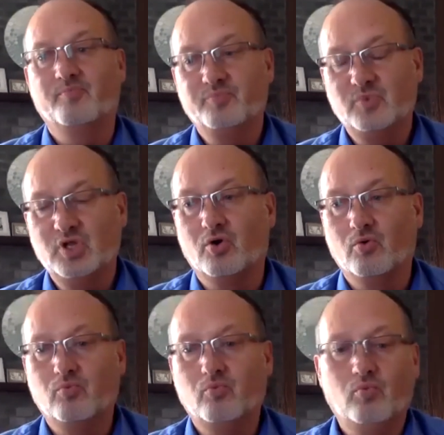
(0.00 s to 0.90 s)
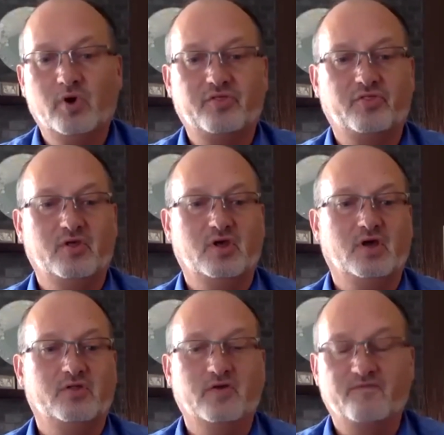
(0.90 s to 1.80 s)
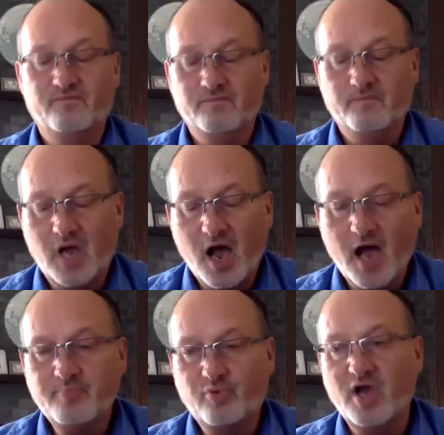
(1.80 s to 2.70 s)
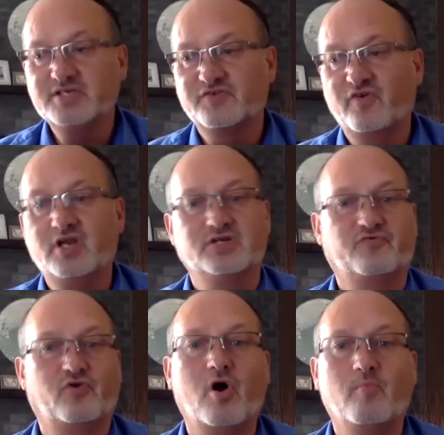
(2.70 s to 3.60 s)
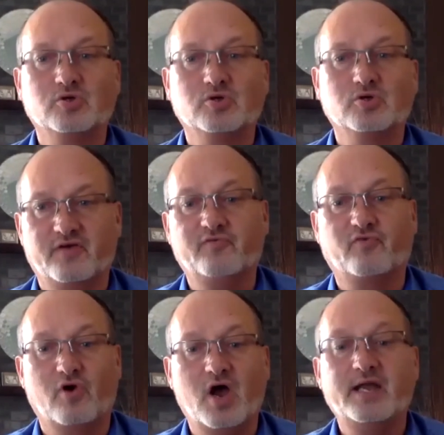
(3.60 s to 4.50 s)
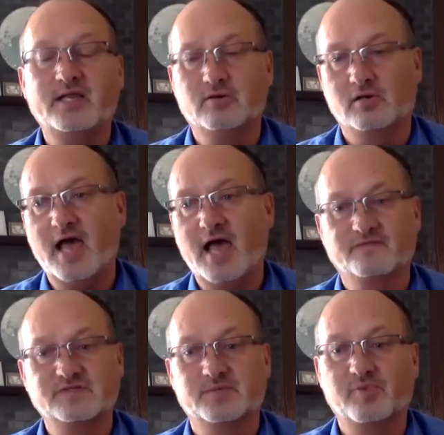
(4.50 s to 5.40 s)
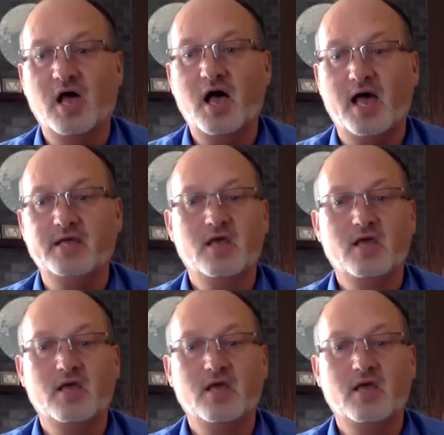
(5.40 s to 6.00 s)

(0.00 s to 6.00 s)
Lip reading: you know, with the high price finish for almost every variety or lack of supply,